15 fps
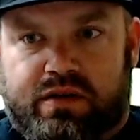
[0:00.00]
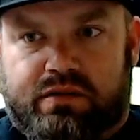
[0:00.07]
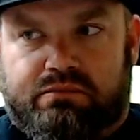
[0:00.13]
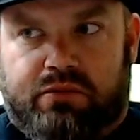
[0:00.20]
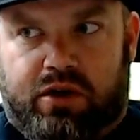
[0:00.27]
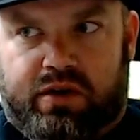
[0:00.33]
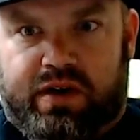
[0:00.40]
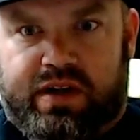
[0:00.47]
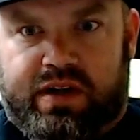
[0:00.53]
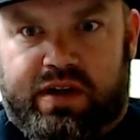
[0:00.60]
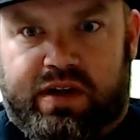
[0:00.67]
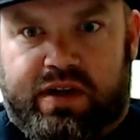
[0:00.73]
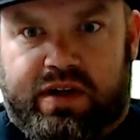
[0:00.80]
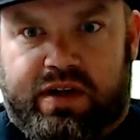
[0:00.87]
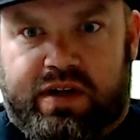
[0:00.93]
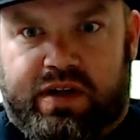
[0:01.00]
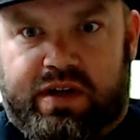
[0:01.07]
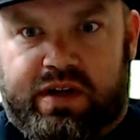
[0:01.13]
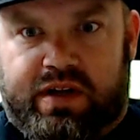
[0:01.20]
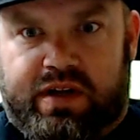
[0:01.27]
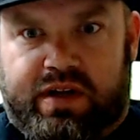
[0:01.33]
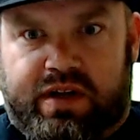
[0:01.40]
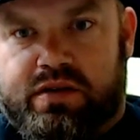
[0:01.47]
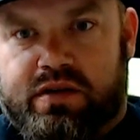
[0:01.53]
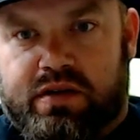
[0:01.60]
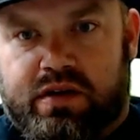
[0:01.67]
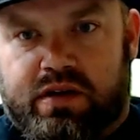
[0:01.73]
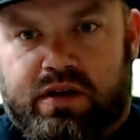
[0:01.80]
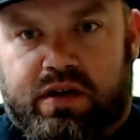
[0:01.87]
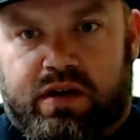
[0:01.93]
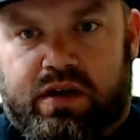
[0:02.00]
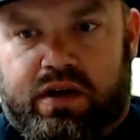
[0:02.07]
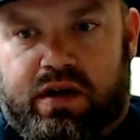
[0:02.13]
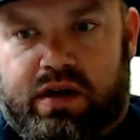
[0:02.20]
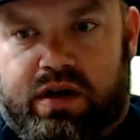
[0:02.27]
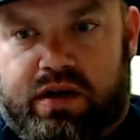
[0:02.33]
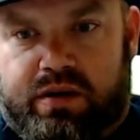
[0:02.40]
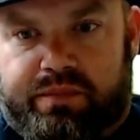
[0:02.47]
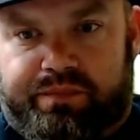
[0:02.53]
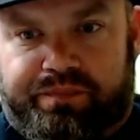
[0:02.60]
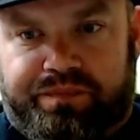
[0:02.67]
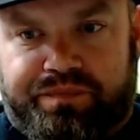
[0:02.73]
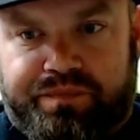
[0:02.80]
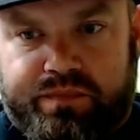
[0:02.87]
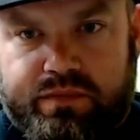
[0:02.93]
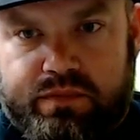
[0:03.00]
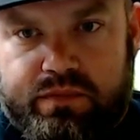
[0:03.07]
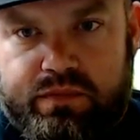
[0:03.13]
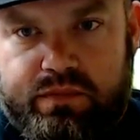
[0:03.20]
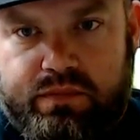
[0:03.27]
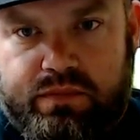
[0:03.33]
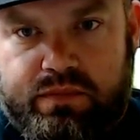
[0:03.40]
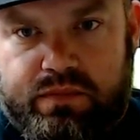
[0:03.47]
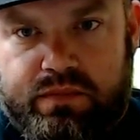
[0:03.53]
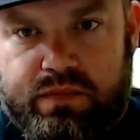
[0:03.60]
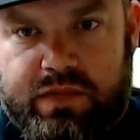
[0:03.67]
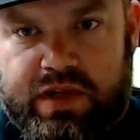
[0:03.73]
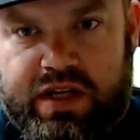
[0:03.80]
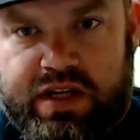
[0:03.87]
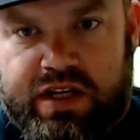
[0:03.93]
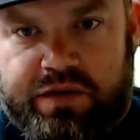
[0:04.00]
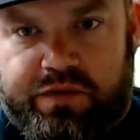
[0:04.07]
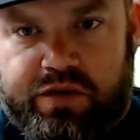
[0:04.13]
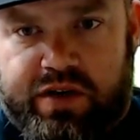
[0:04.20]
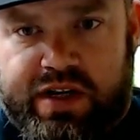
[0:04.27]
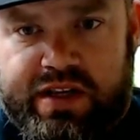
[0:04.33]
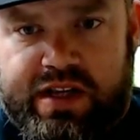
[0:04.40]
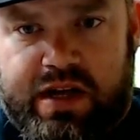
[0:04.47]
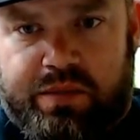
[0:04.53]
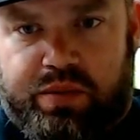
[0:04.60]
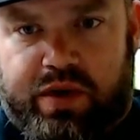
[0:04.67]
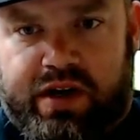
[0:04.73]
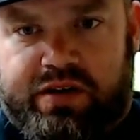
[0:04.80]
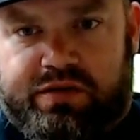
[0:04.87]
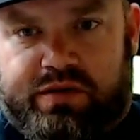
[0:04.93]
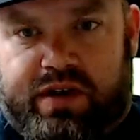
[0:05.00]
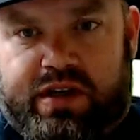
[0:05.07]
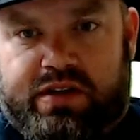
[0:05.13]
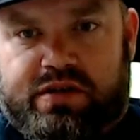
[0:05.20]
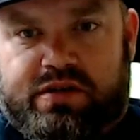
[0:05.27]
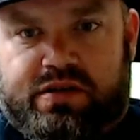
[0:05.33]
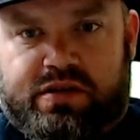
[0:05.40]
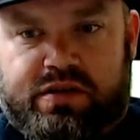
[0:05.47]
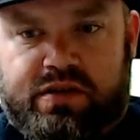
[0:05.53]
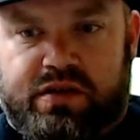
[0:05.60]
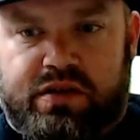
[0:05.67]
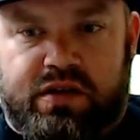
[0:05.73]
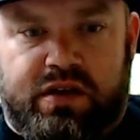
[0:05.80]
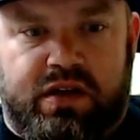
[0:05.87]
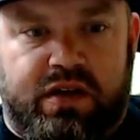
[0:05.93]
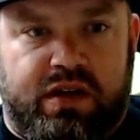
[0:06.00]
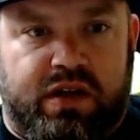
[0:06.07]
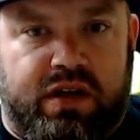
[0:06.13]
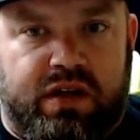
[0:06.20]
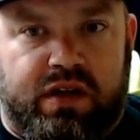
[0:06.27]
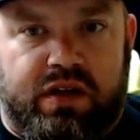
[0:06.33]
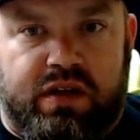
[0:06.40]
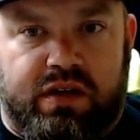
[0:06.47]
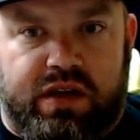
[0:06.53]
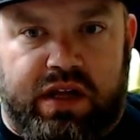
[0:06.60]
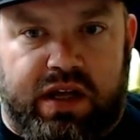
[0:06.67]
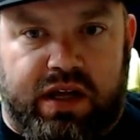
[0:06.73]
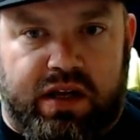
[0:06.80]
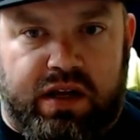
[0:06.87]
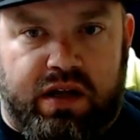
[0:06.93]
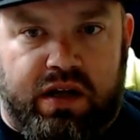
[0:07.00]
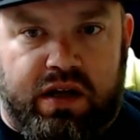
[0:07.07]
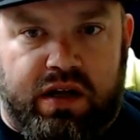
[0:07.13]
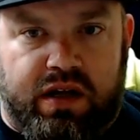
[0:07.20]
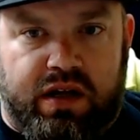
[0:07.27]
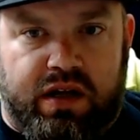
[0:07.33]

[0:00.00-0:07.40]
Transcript: are in that price range. Um, and if you're in that price range, then the